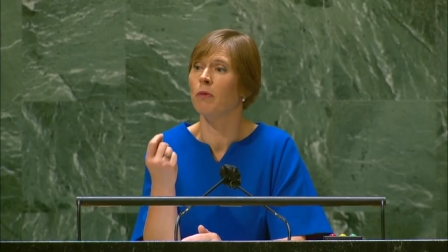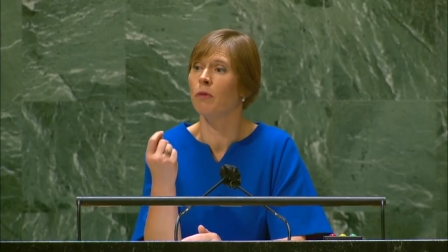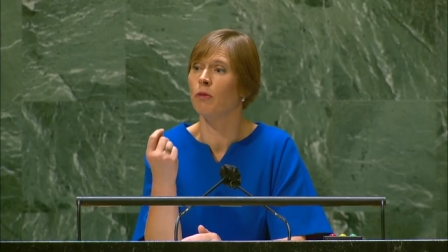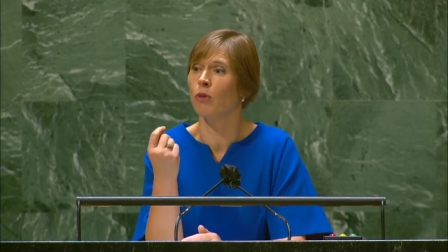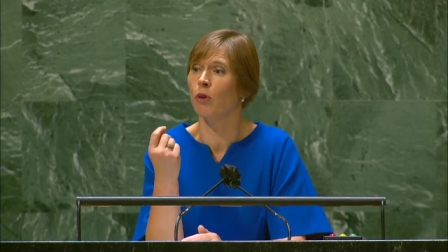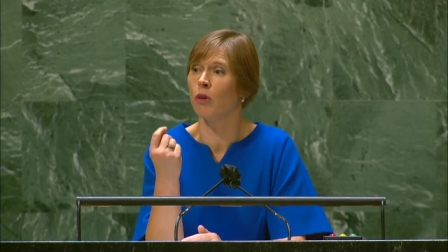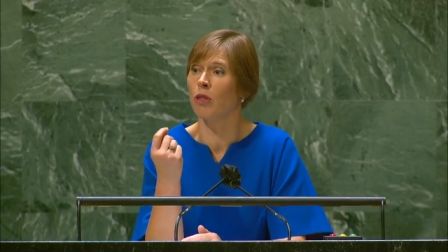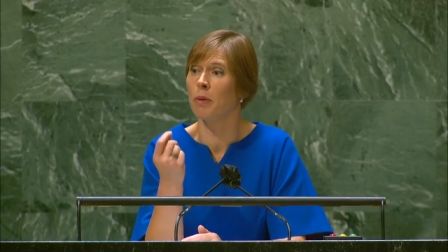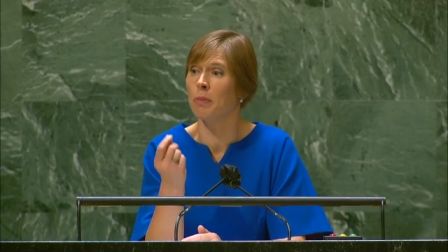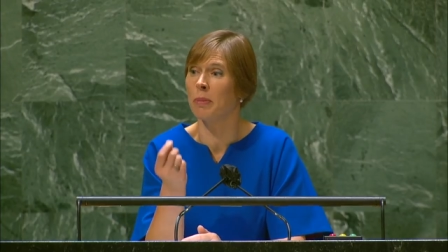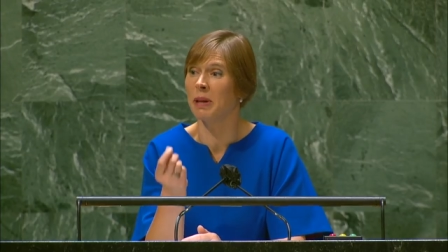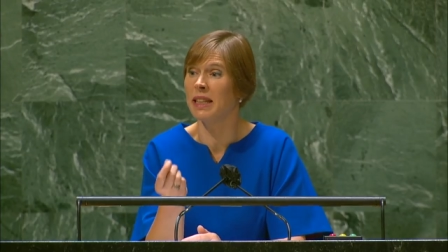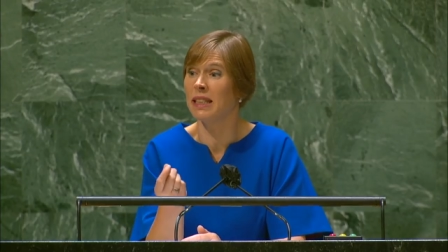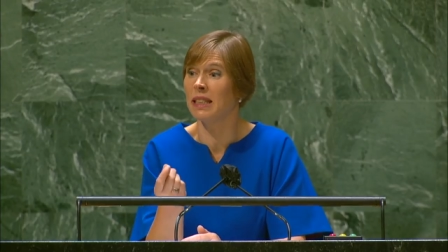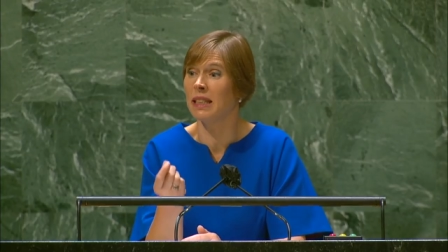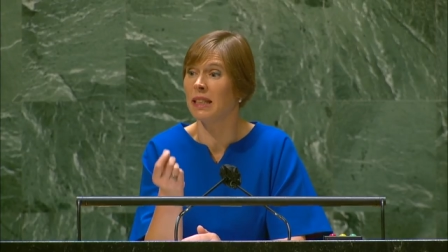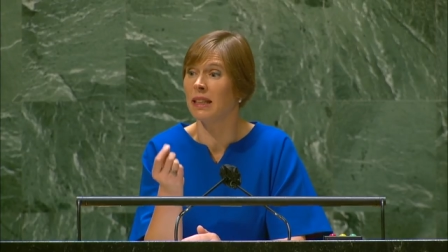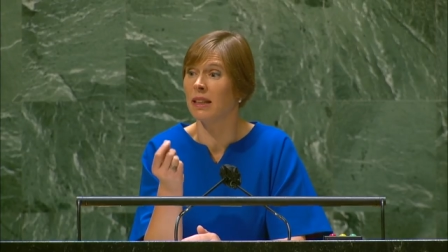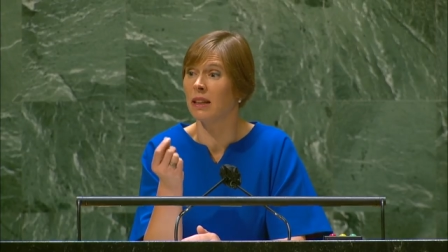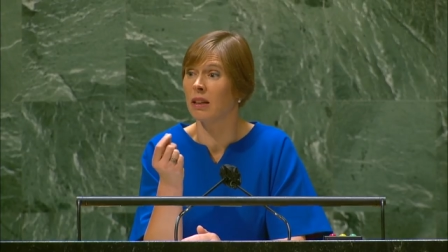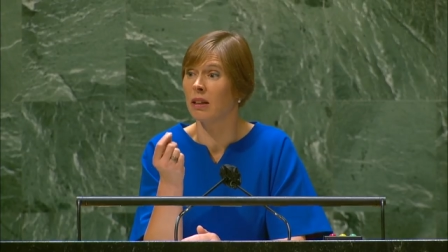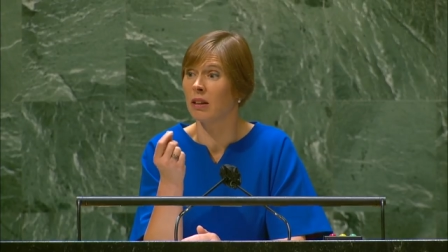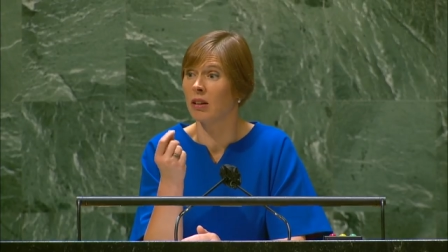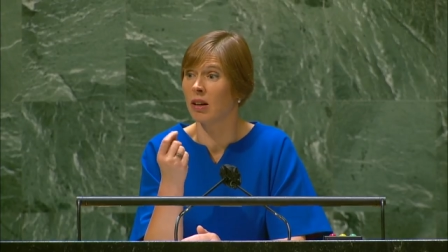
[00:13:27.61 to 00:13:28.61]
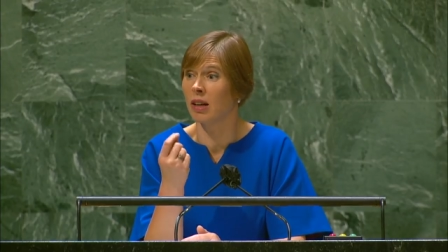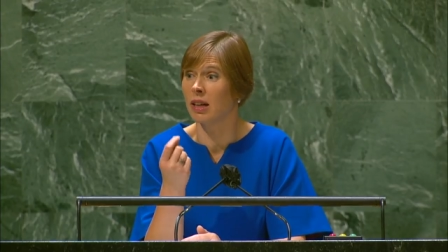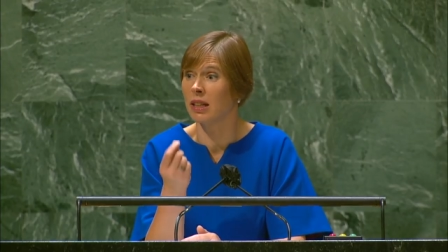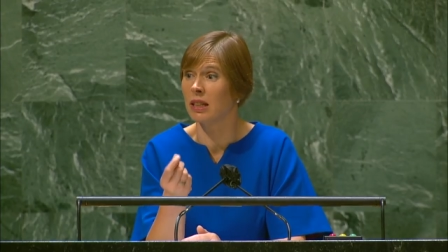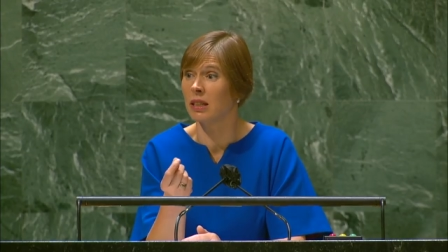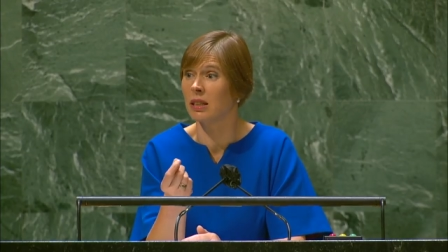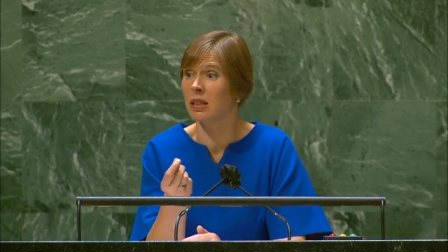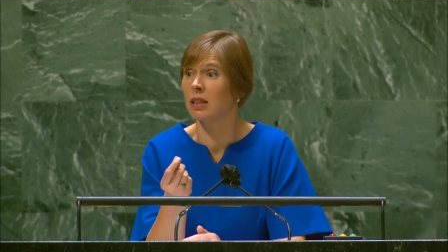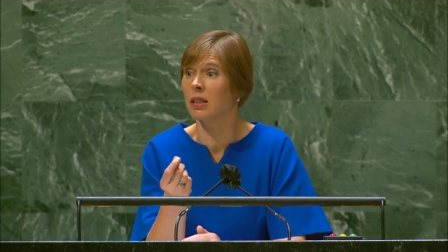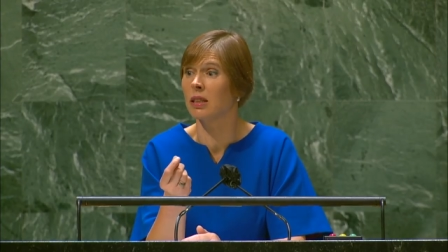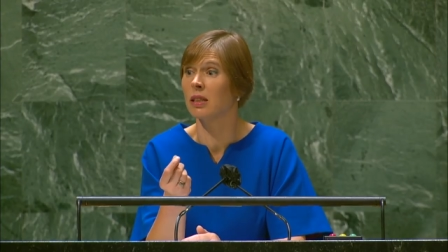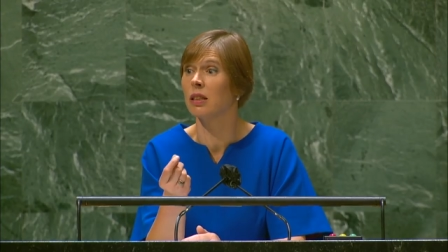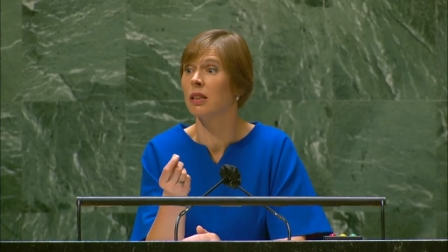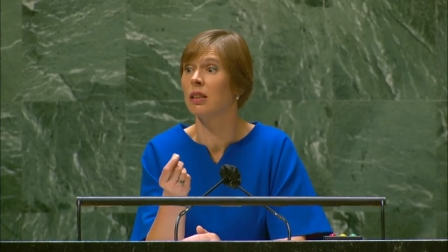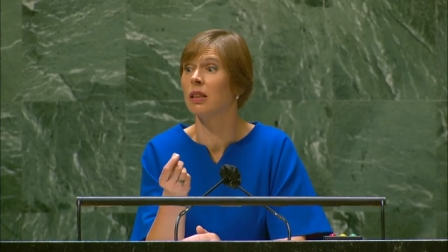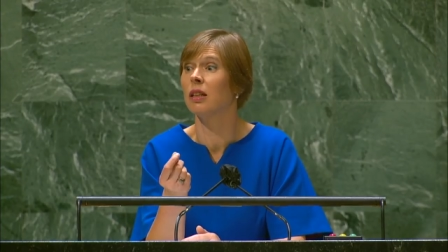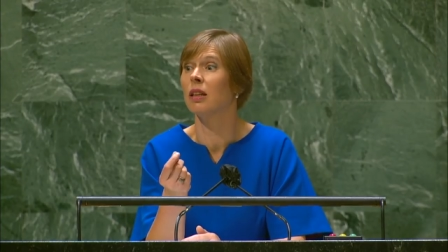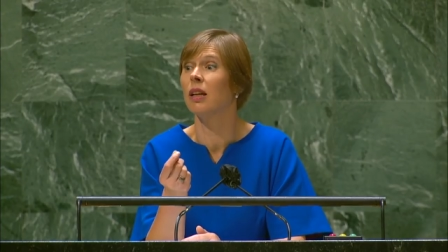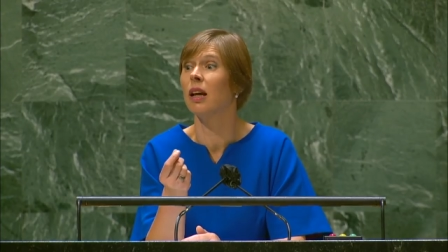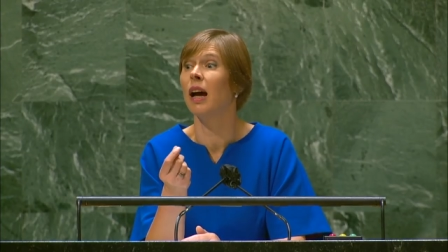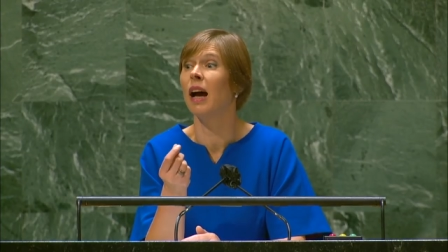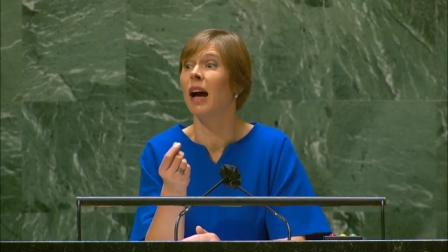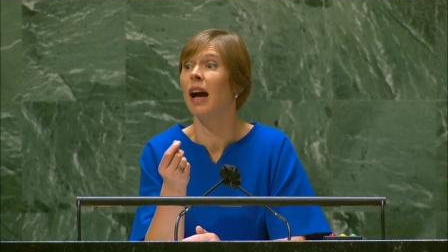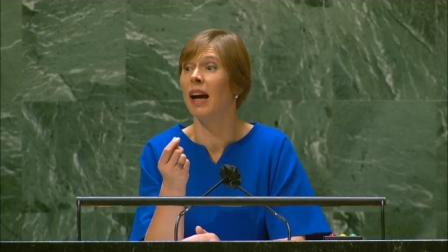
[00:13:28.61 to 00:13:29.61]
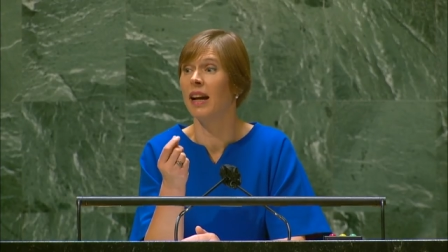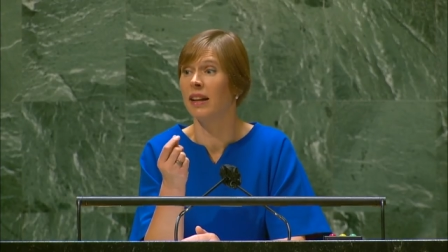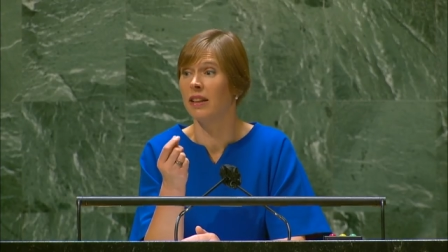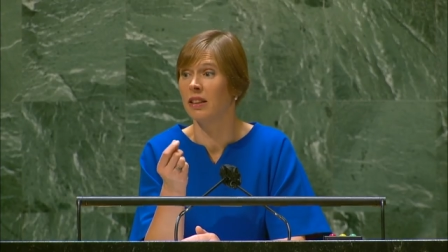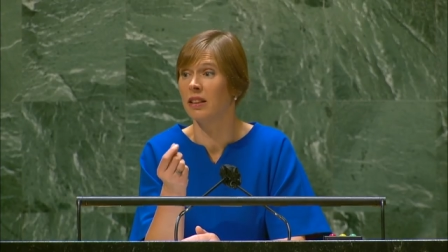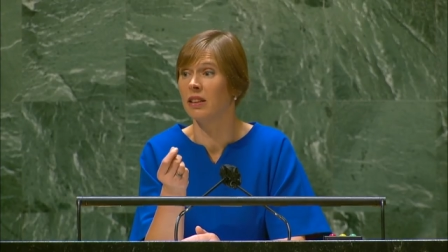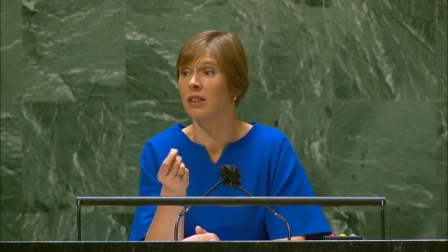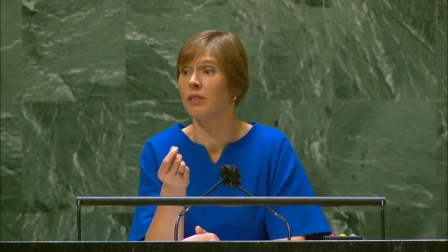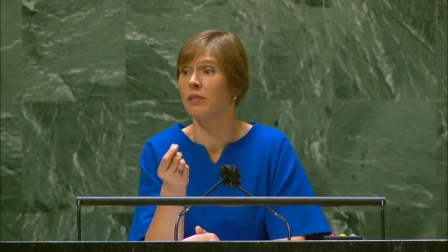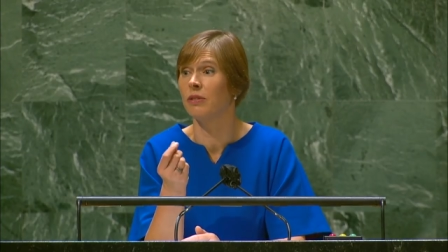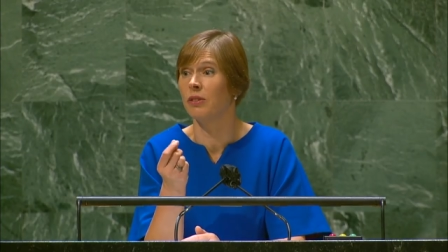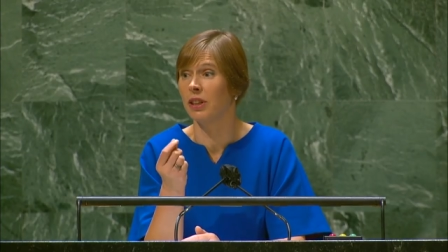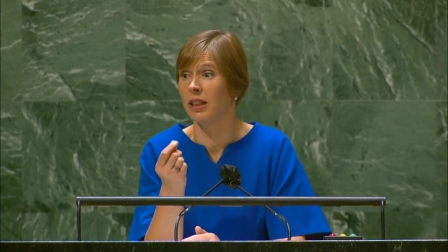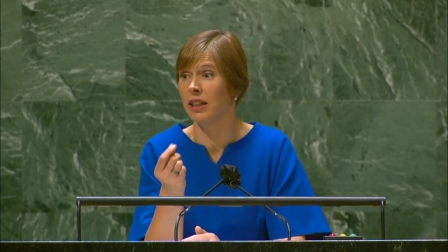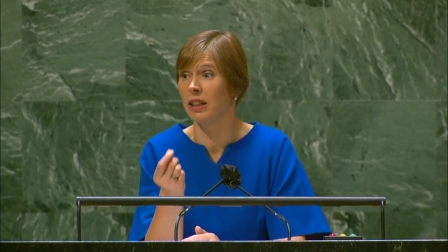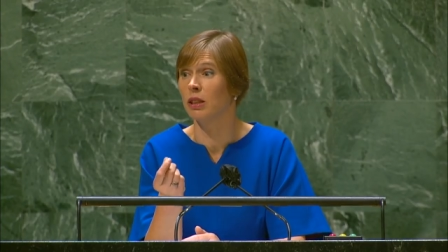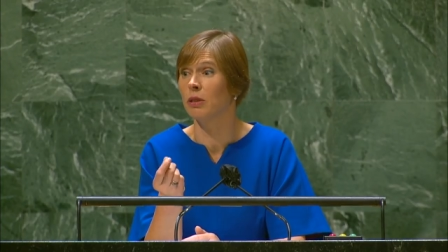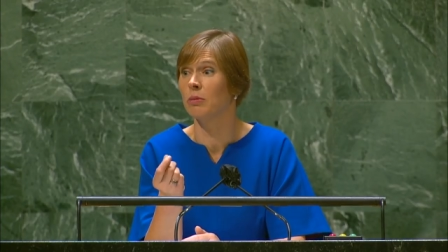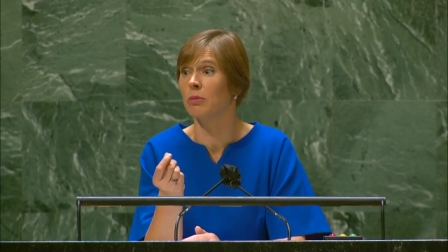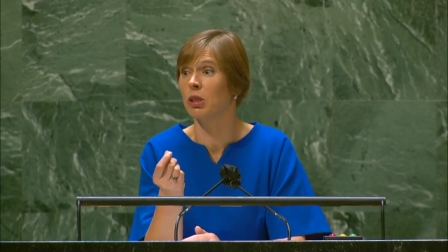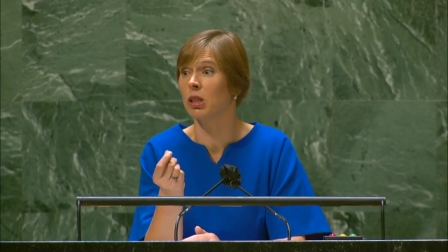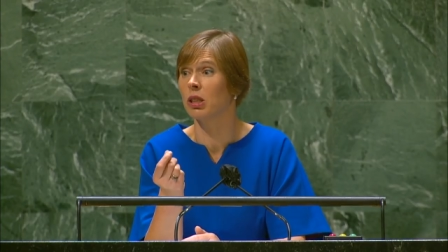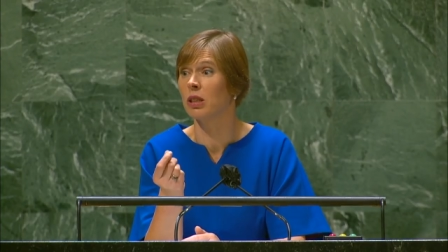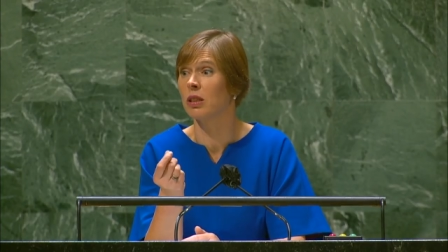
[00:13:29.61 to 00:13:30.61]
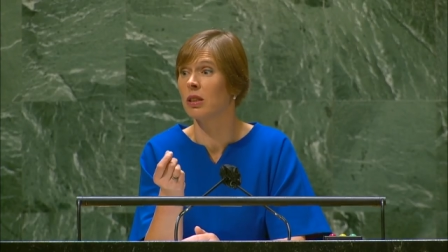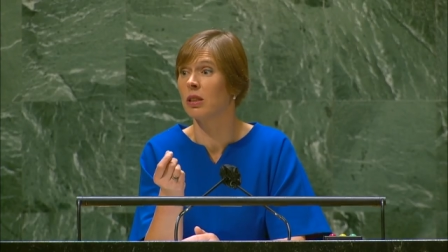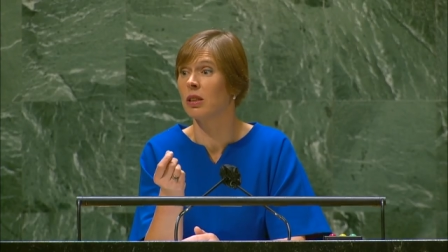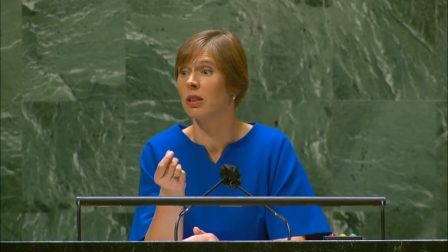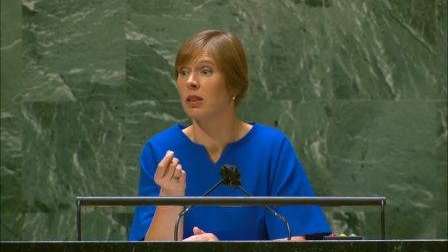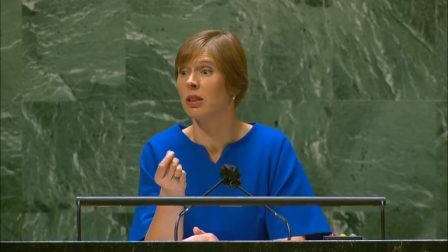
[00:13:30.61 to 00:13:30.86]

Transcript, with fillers: for the basic rights and freedoms.